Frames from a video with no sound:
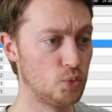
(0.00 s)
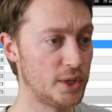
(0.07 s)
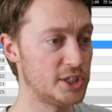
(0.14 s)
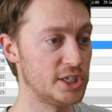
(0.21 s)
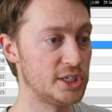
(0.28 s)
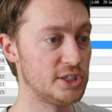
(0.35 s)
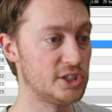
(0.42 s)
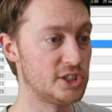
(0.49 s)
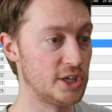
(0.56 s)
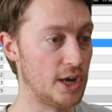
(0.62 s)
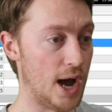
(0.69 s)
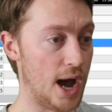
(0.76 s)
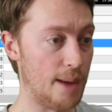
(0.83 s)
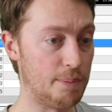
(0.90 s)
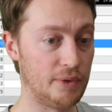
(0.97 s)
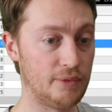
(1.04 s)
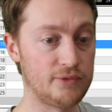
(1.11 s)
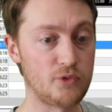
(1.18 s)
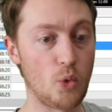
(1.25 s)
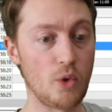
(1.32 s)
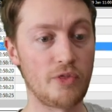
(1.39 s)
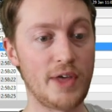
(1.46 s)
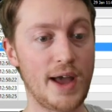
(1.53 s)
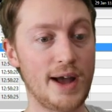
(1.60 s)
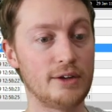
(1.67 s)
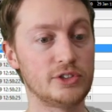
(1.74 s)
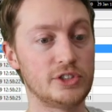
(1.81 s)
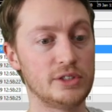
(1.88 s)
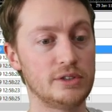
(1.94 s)
which is up
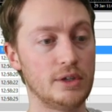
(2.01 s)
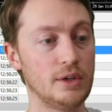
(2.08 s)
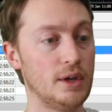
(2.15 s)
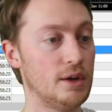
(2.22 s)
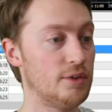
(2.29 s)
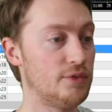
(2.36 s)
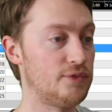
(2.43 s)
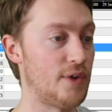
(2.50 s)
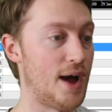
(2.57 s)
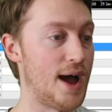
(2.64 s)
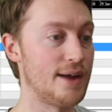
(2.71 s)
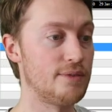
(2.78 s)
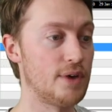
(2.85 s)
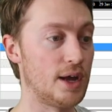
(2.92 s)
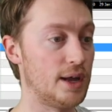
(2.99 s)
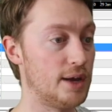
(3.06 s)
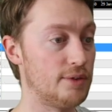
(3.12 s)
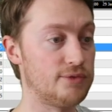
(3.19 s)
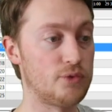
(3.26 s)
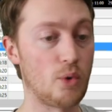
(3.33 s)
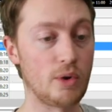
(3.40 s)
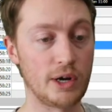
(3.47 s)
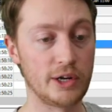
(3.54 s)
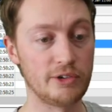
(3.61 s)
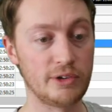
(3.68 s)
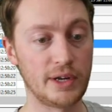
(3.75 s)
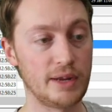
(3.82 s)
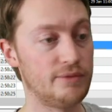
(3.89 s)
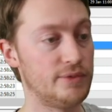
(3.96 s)
4,000 five uh, four
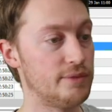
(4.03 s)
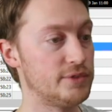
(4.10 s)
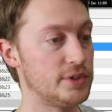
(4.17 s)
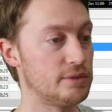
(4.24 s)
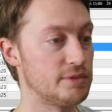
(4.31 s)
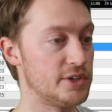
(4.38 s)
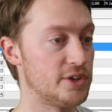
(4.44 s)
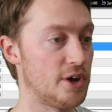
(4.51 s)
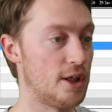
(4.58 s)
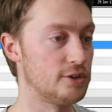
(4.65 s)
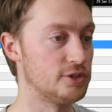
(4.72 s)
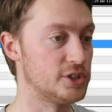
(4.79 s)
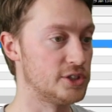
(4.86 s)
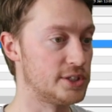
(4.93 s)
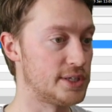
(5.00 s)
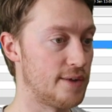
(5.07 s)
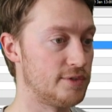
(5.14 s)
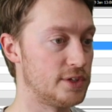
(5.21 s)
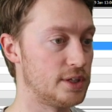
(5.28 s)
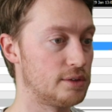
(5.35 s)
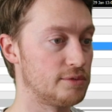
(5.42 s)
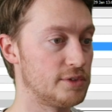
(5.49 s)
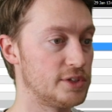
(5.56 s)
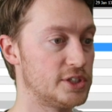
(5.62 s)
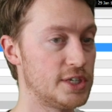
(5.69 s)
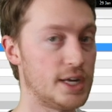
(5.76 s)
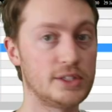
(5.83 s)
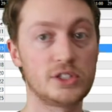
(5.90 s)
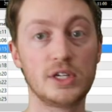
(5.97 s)
hundred and fifty three dollars and seventy three
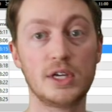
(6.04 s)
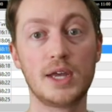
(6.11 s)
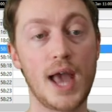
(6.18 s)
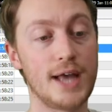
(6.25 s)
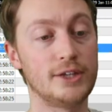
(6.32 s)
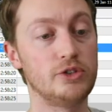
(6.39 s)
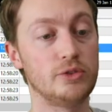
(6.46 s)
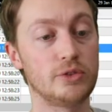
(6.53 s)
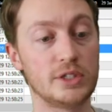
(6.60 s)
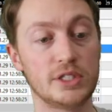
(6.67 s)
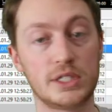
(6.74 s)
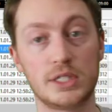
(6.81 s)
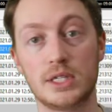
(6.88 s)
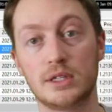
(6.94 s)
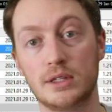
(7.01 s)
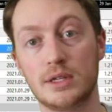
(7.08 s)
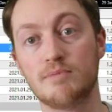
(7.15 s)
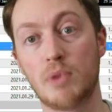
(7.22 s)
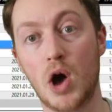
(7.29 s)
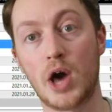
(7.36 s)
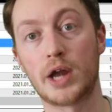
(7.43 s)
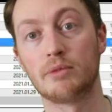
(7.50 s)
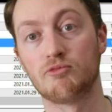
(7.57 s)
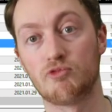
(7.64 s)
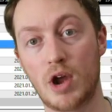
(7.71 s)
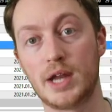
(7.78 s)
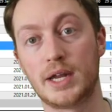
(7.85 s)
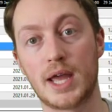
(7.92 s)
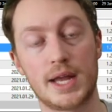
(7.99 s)
cents. As you can see in the bottom
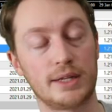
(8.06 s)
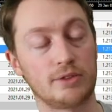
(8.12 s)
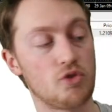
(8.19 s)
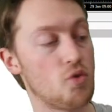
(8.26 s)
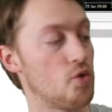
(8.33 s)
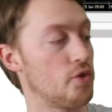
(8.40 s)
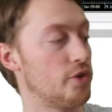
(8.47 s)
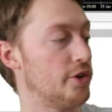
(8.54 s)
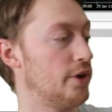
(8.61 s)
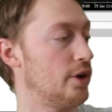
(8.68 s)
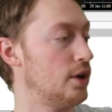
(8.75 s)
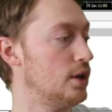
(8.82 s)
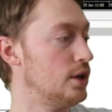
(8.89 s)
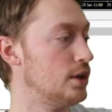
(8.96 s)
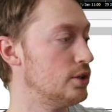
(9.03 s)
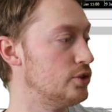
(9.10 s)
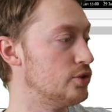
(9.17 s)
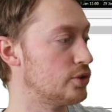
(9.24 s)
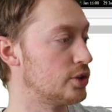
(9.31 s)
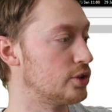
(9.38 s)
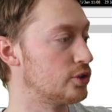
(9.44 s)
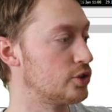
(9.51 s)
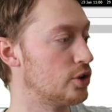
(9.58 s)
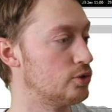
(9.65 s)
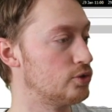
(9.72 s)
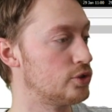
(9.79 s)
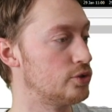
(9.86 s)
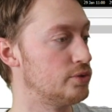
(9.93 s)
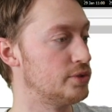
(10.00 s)
right hand corner, you can
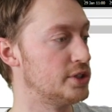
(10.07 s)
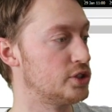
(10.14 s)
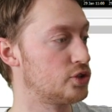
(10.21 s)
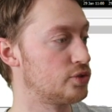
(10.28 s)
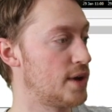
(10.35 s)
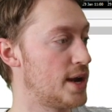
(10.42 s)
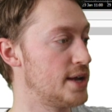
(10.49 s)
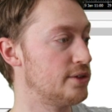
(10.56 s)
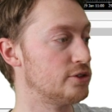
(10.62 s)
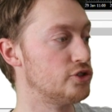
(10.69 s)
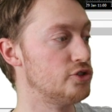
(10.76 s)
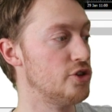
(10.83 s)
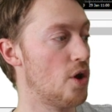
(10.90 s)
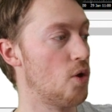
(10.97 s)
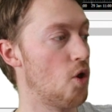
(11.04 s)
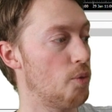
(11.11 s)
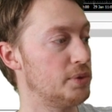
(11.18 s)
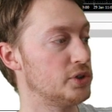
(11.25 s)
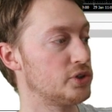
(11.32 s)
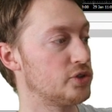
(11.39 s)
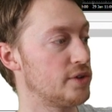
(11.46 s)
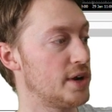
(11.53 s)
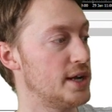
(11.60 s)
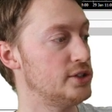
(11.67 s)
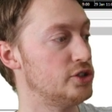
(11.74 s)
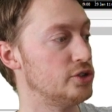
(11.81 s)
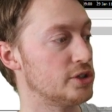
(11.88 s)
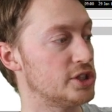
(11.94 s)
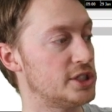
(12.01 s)
go to the trade. There's no open
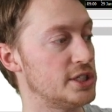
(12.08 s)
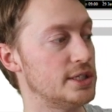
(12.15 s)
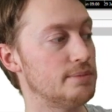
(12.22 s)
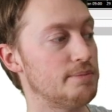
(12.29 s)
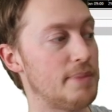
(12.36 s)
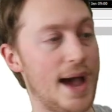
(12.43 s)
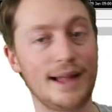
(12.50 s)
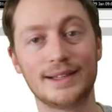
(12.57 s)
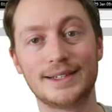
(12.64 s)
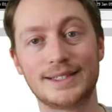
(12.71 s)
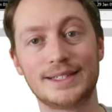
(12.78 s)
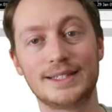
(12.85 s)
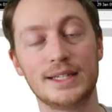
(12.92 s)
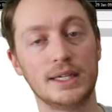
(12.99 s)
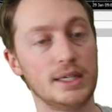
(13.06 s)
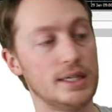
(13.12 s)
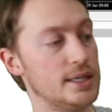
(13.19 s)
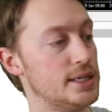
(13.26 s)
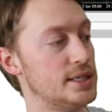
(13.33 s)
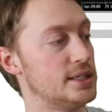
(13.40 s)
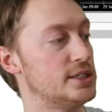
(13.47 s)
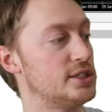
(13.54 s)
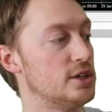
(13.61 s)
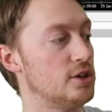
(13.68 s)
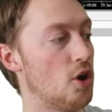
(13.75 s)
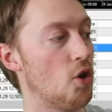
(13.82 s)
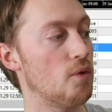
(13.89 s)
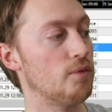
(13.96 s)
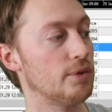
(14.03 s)
trades. You can see the balance is
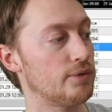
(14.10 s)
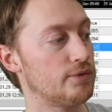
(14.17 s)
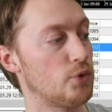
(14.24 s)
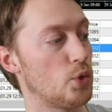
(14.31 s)
over